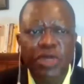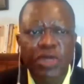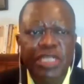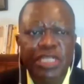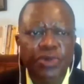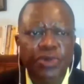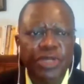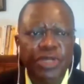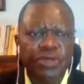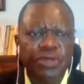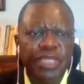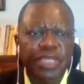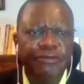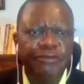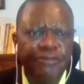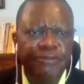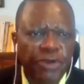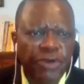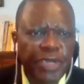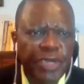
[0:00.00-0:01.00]
are we looking right.
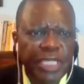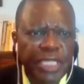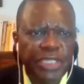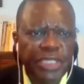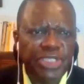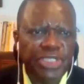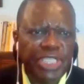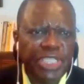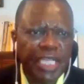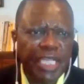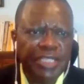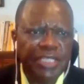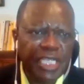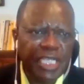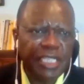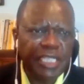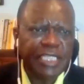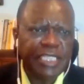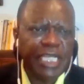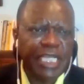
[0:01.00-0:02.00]
for in these
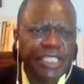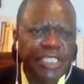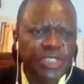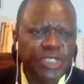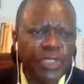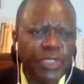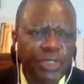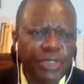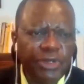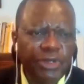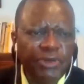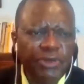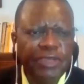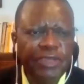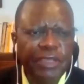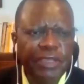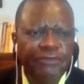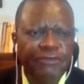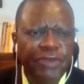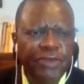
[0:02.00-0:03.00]
judges? What are we
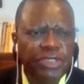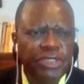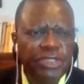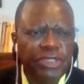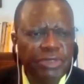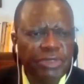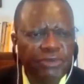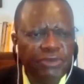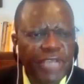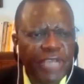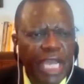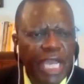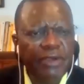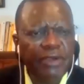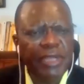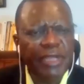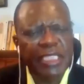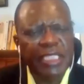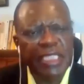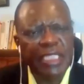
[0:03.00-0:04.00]
looking for in terms of
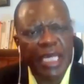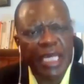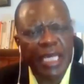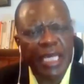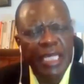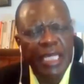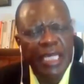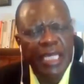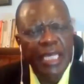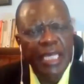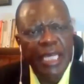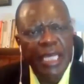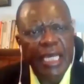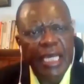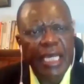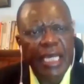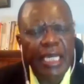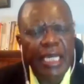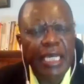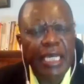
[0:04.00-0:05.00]
character,
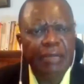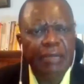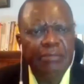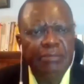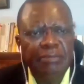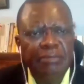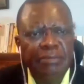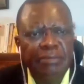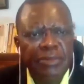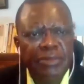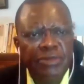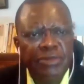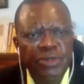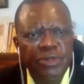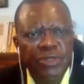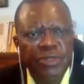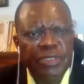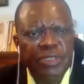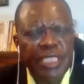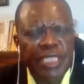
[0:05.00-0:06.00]
right.
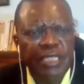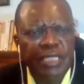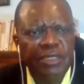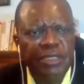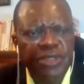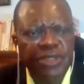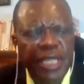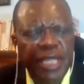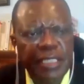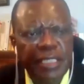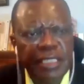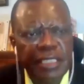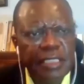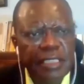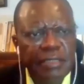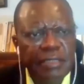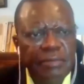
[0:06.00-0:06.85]
those kind of traits?